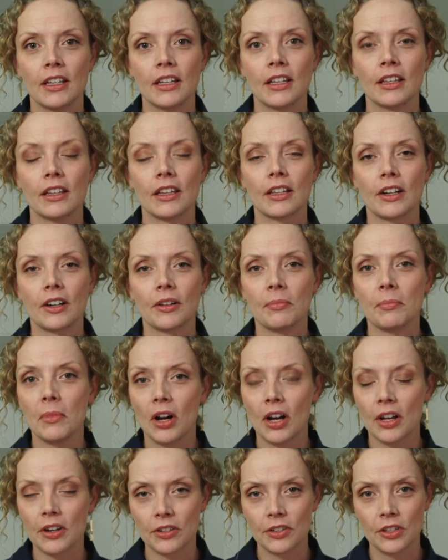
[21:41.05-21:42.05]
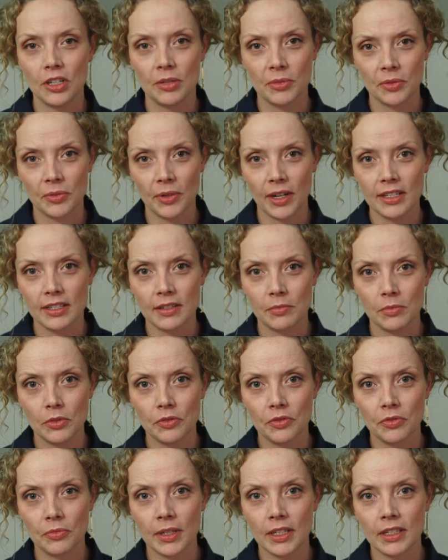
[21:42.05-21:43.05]
that our modern human rights
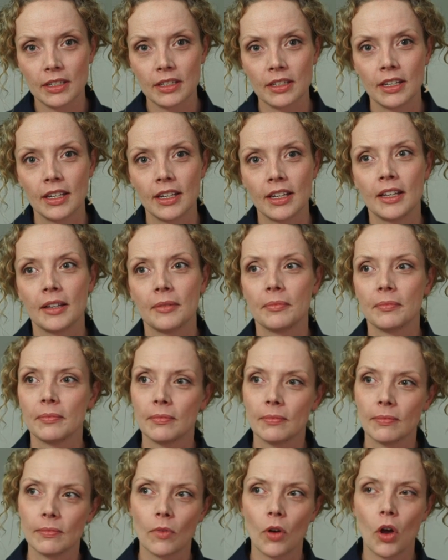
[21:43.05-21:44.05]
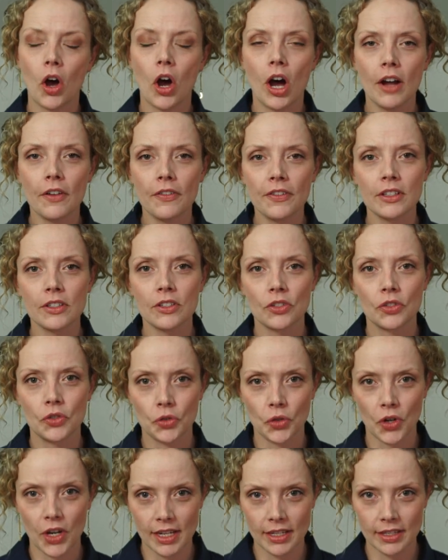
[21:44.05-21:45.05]
movement often
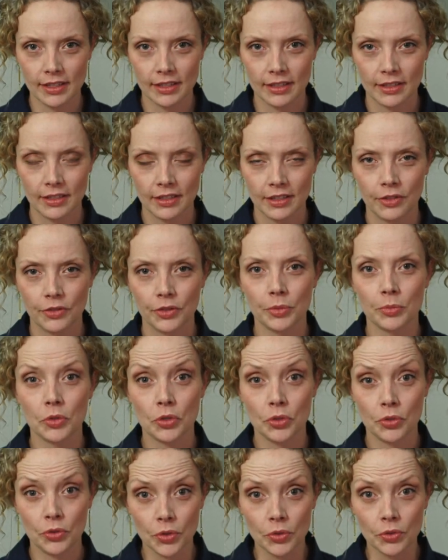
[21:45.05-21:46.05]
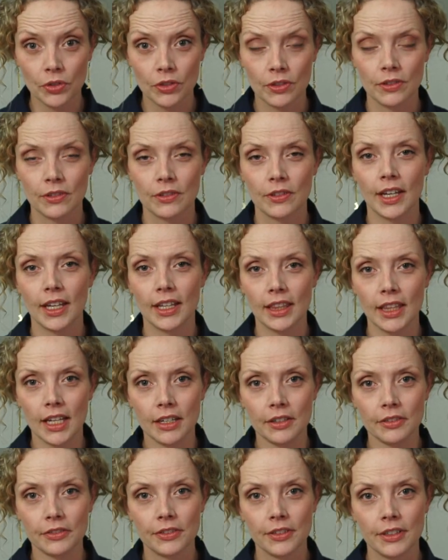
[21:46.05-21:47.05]
strays from truth and
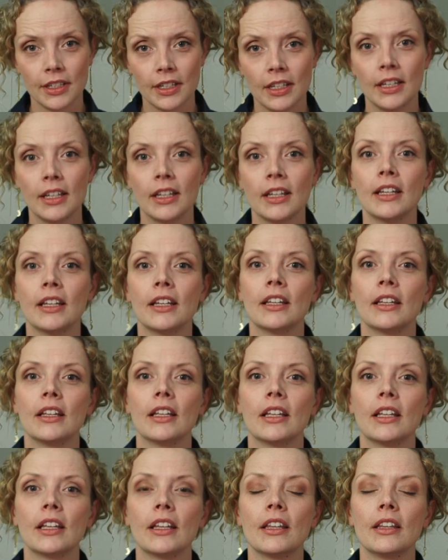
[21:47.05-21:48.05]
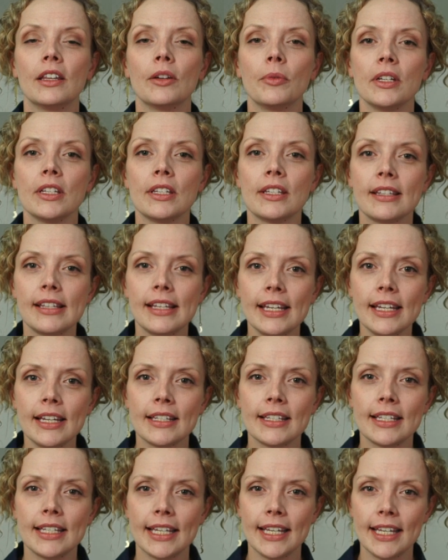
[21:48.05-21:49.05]
love, that we seek
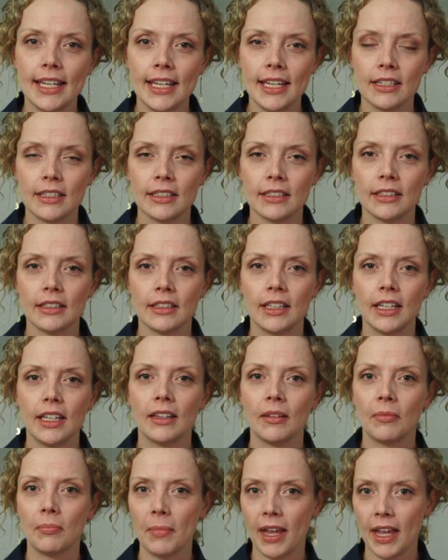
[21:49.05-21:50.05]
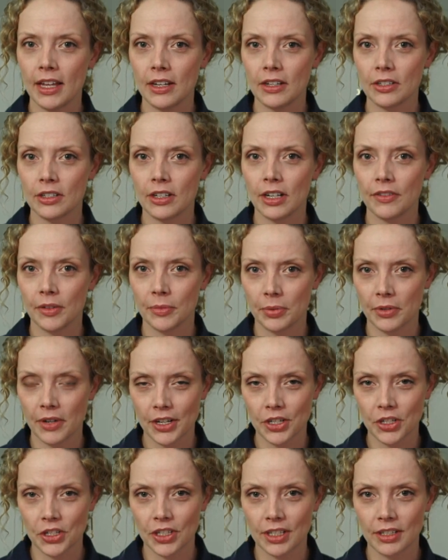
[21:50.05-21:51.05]
to heal in the manner of
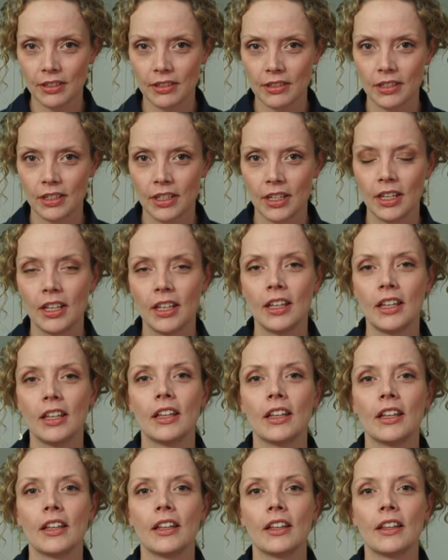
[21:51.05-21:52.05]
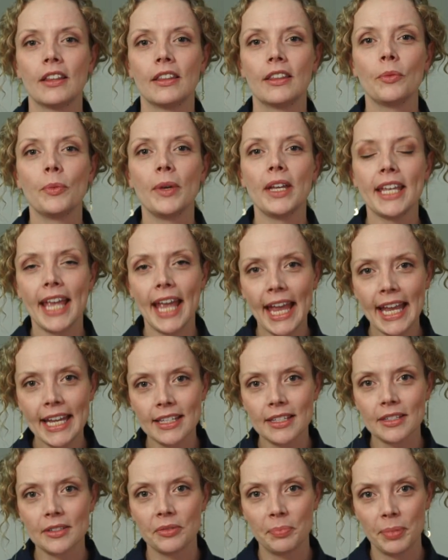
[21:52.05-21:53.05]
oppression, that we
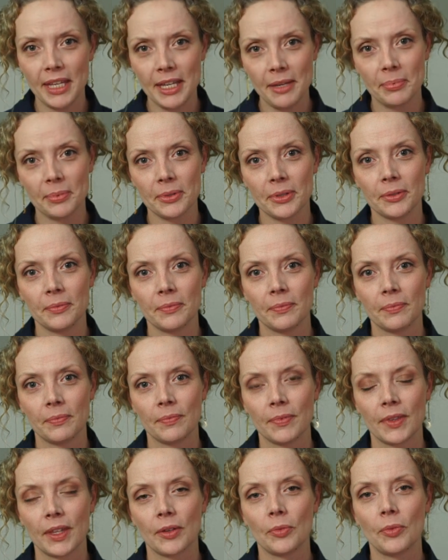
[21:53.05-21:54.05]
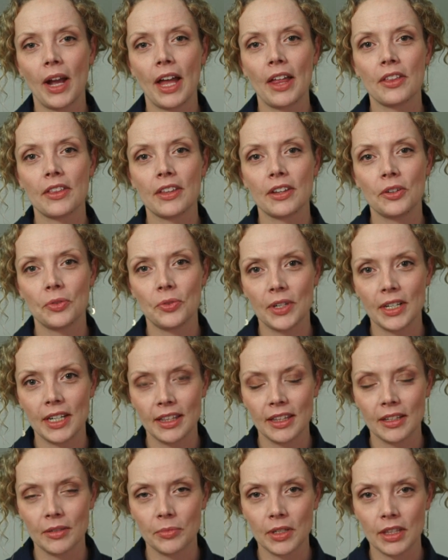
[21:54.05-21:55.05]
cancel people rather than
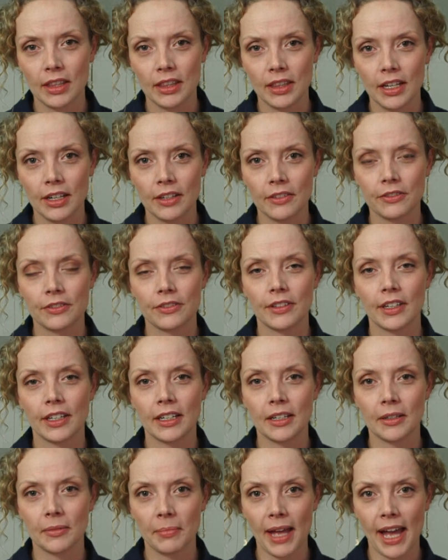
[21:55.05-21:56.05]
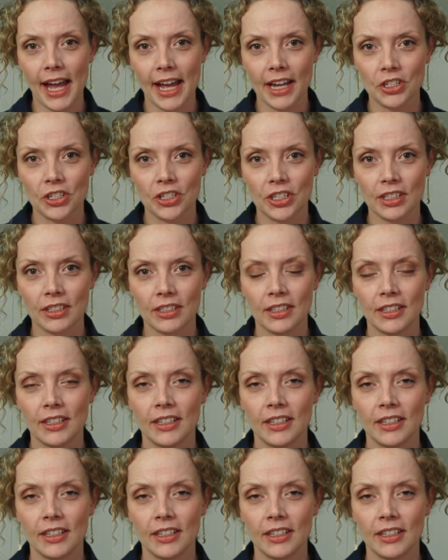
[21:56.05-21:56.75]
greeting them with love and compassion.